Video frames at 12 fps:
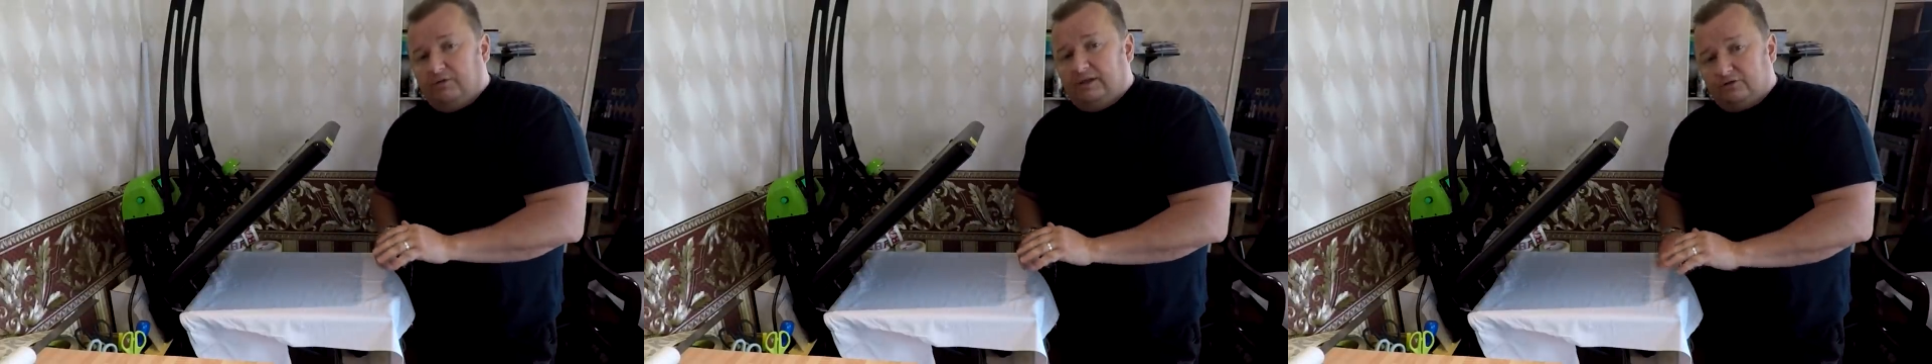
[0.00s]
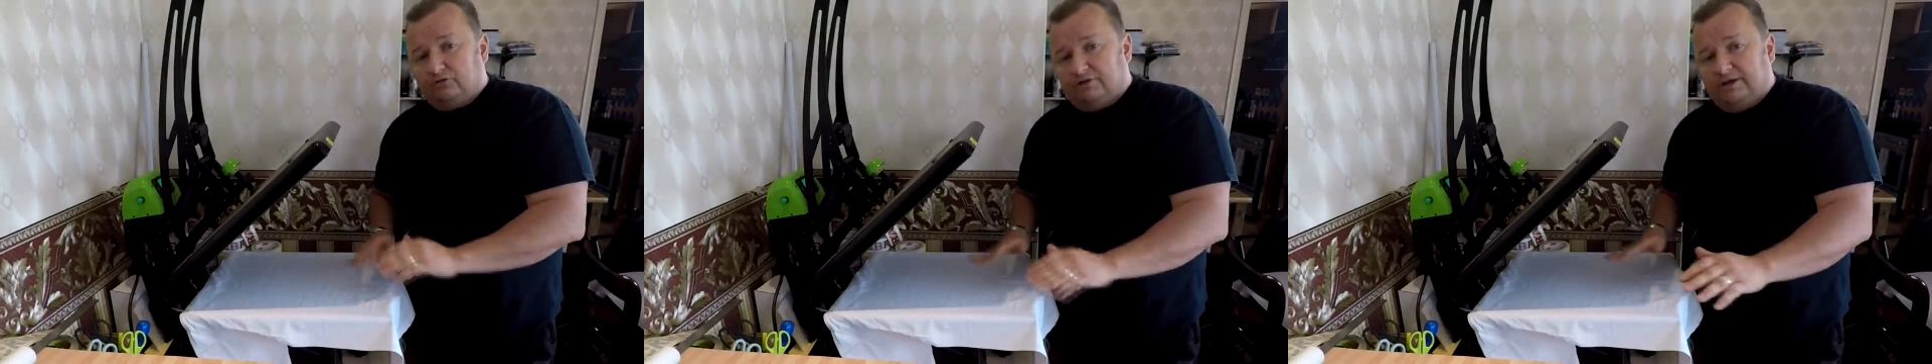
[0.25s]

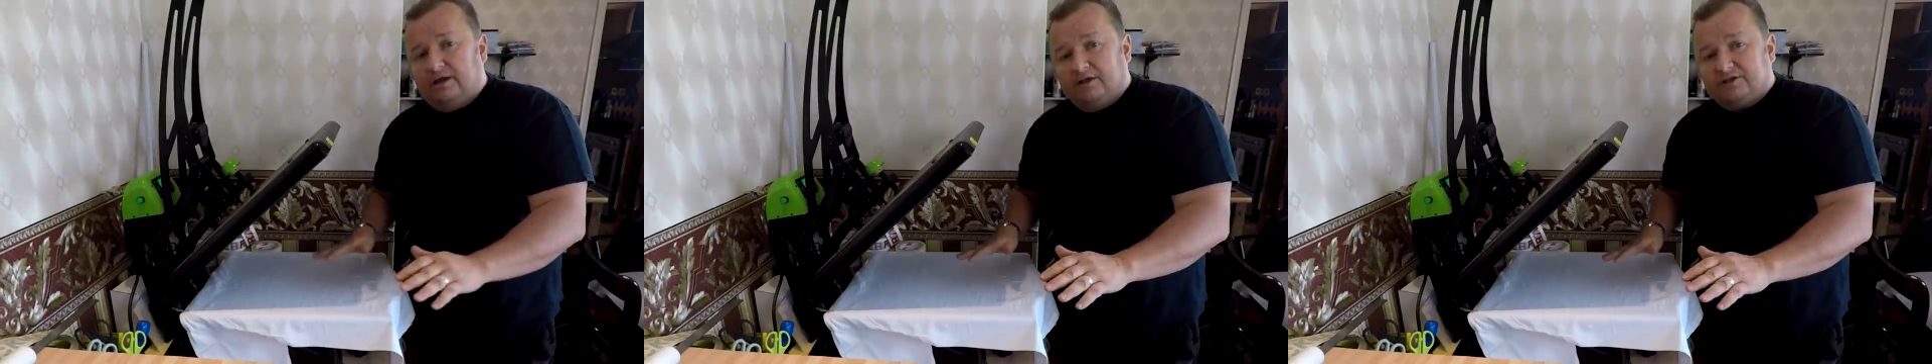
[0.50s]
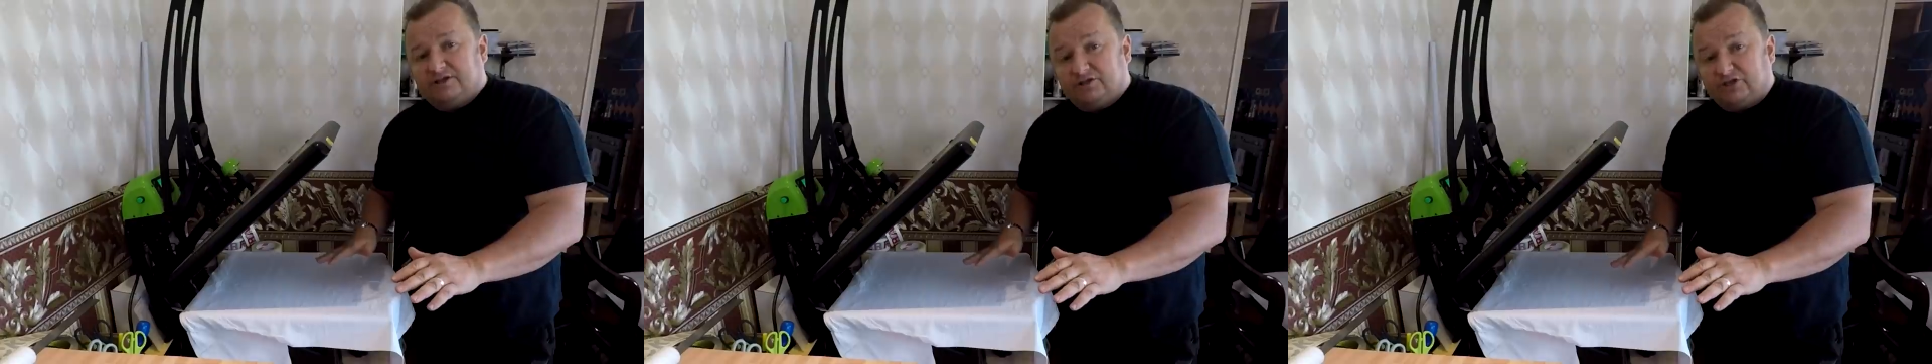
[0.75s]
literally
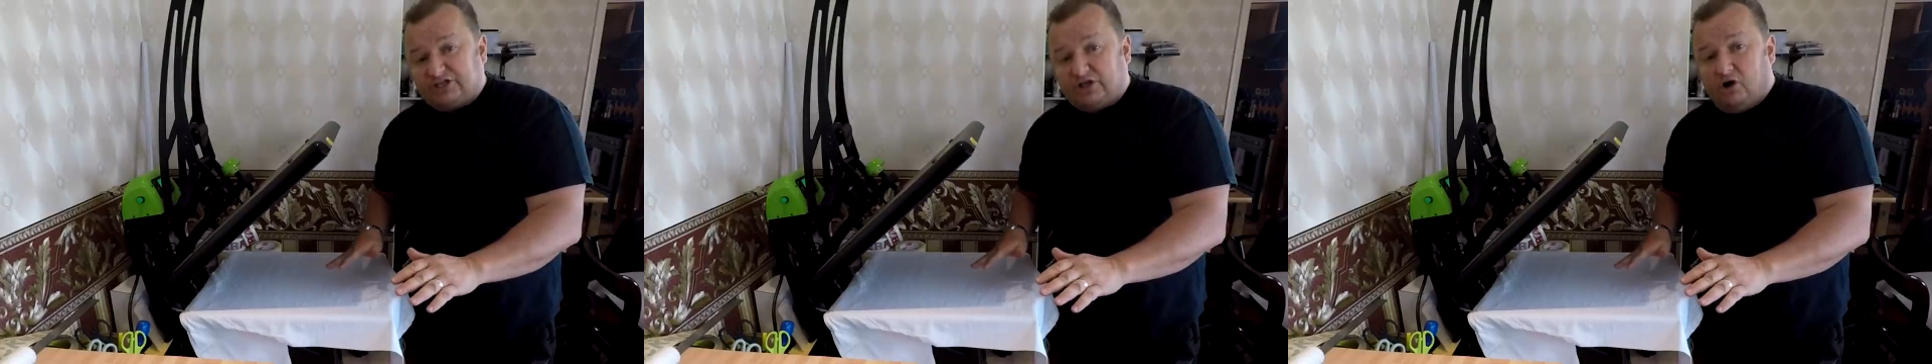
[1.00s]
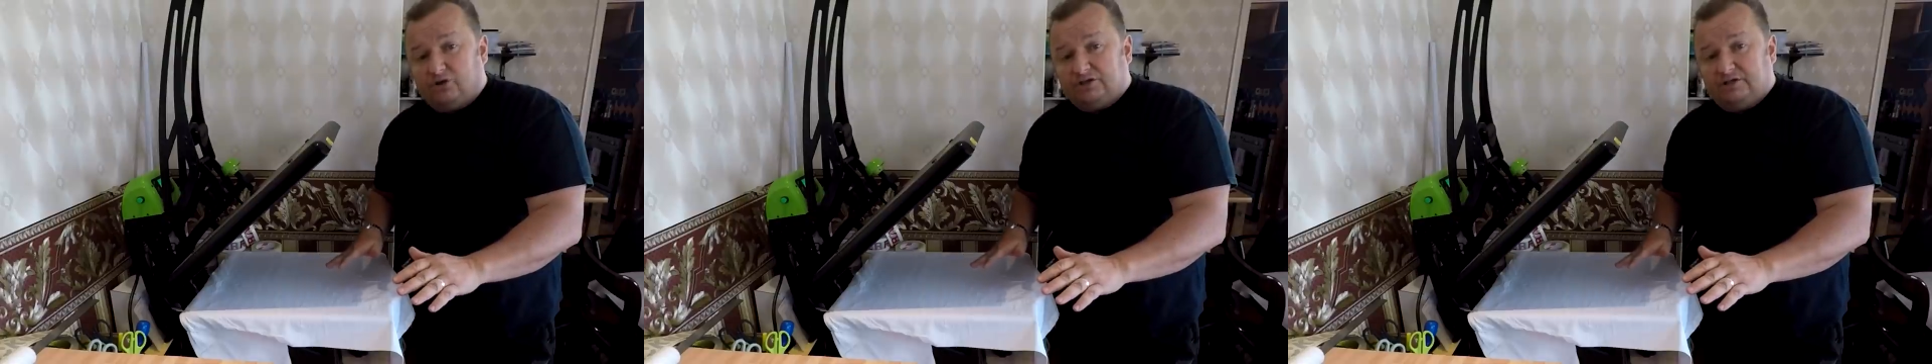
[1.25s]
since I
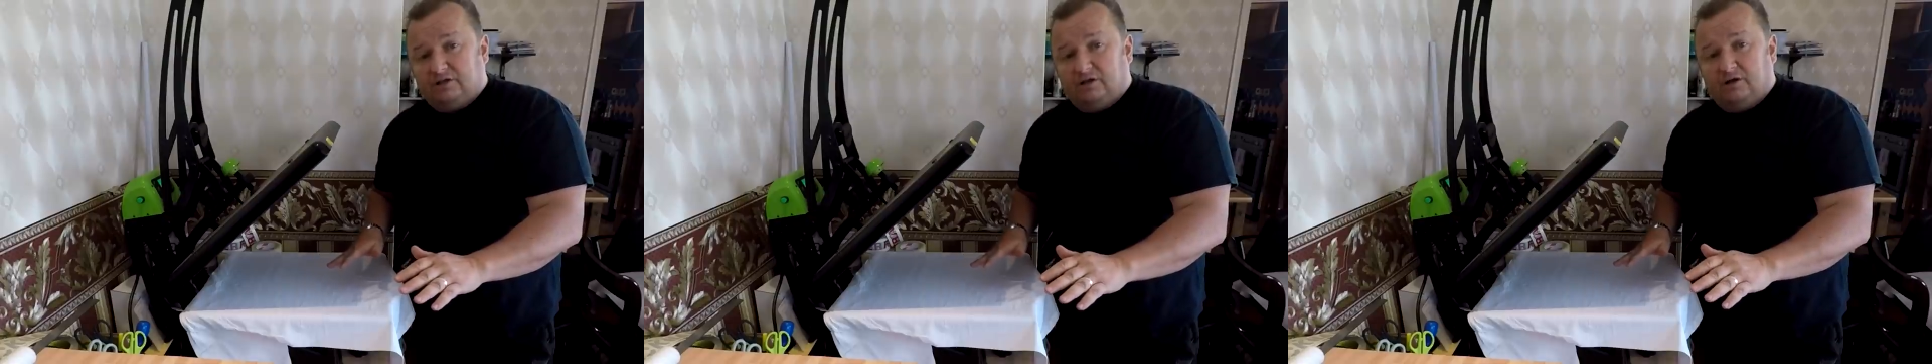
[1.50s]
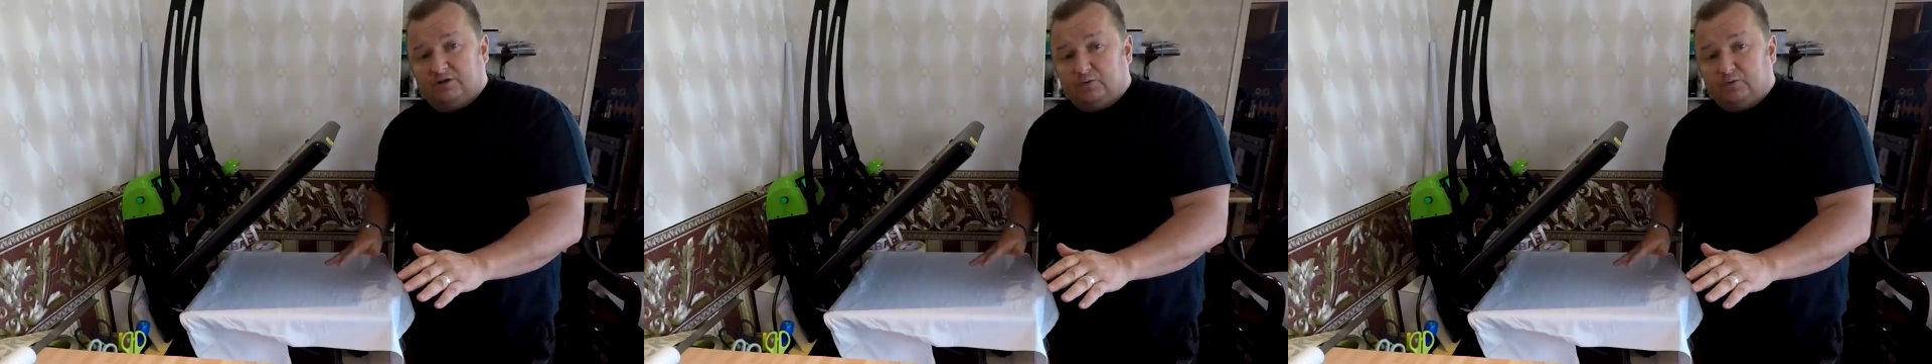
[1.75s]
started uh,